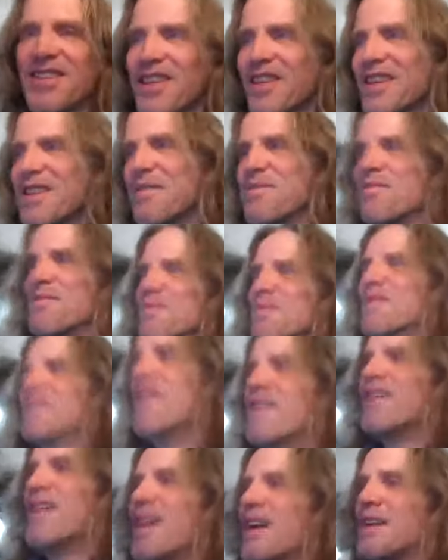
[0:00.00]
I can,
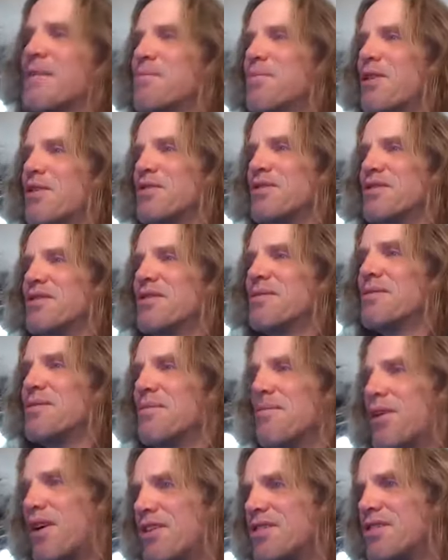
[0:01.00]
I can post
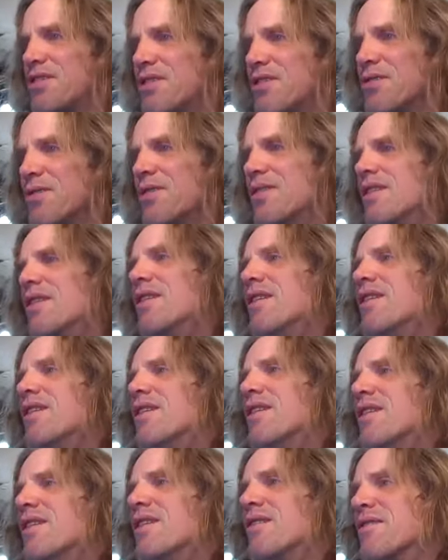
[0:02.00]
part two.
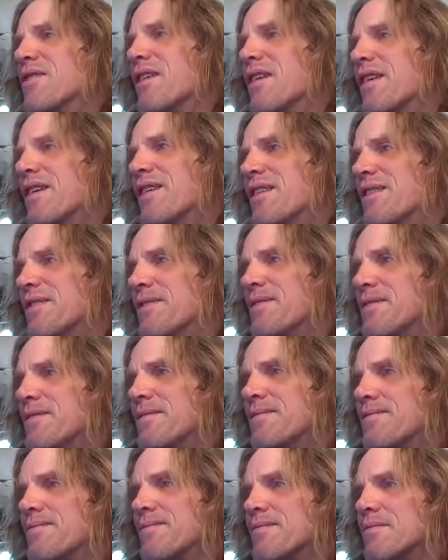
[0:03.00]
Okay
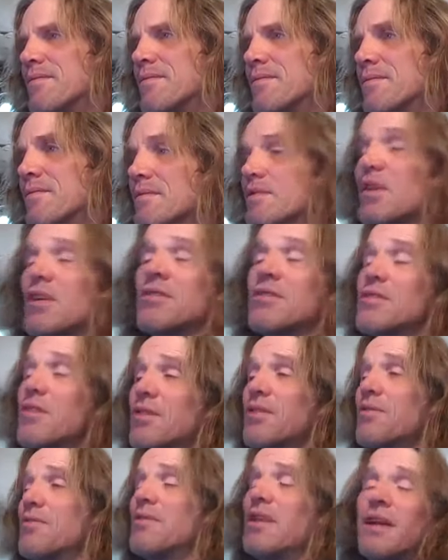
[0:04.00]
so
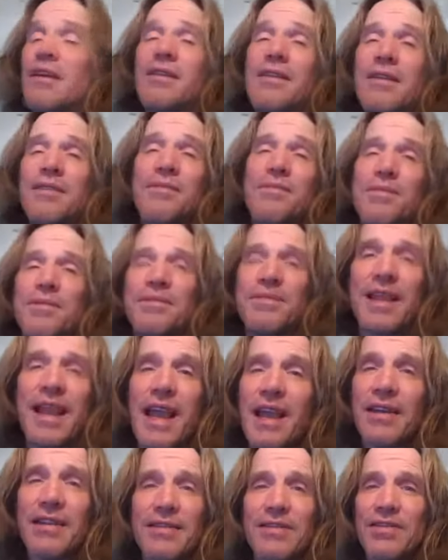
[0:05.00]
so yeah,
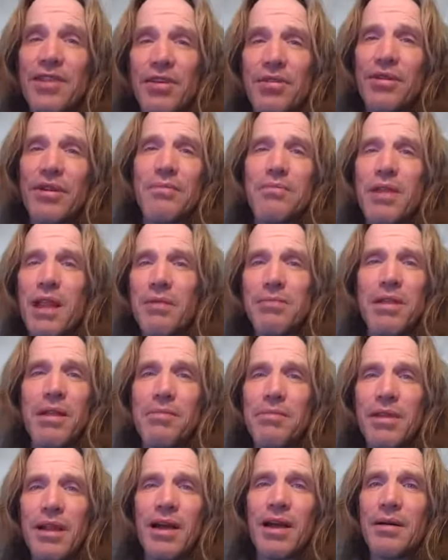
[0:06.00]
can of soda, blah blah
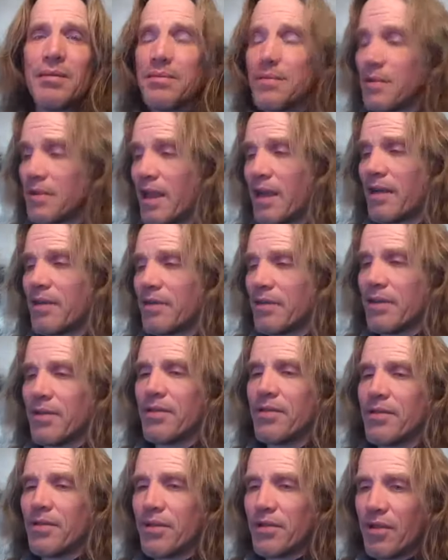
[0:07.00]
blah. Yeah,
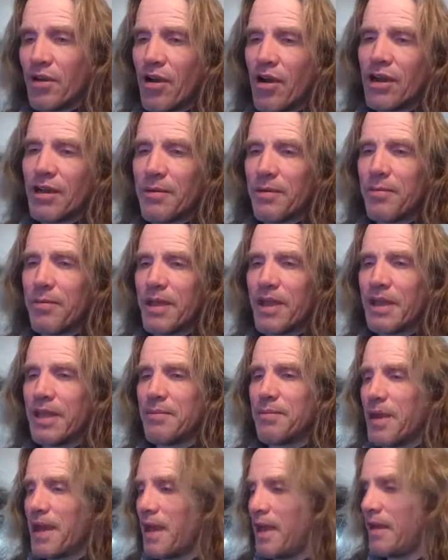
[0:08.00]
the, the the argument
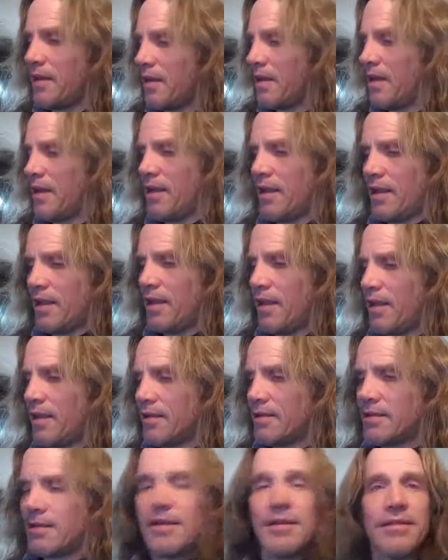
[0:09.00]
being made
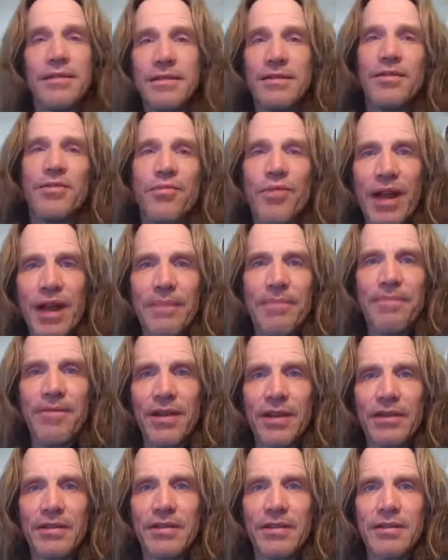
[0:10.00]
is this is a rape
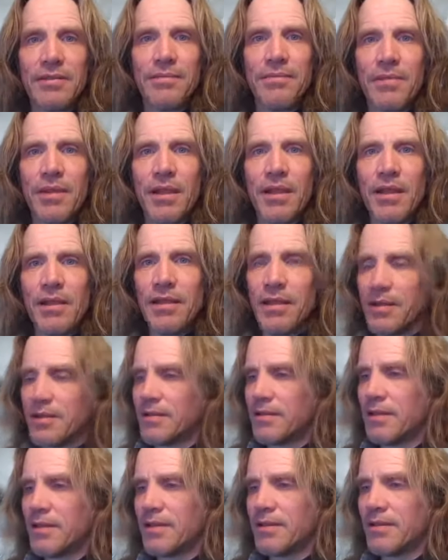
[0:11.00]
victim.
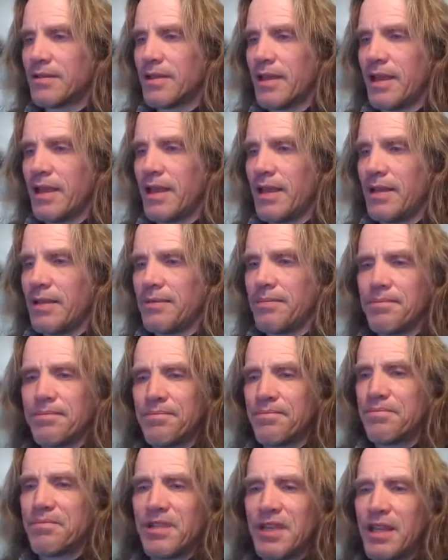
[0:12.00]
This is a
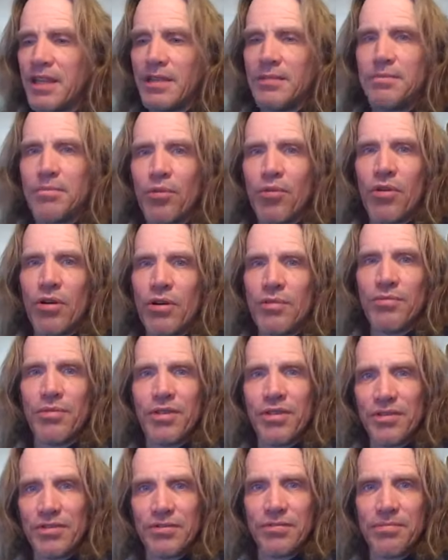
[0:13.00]
kid born
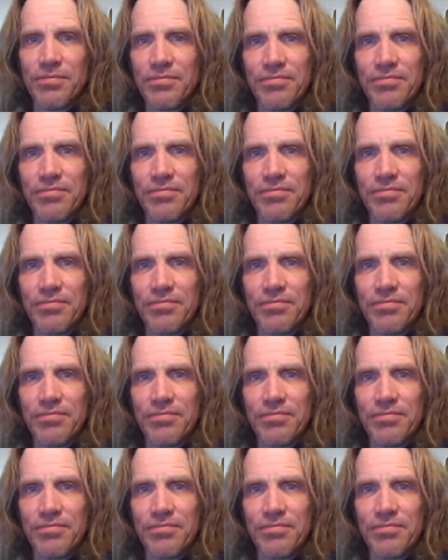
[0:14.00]
with his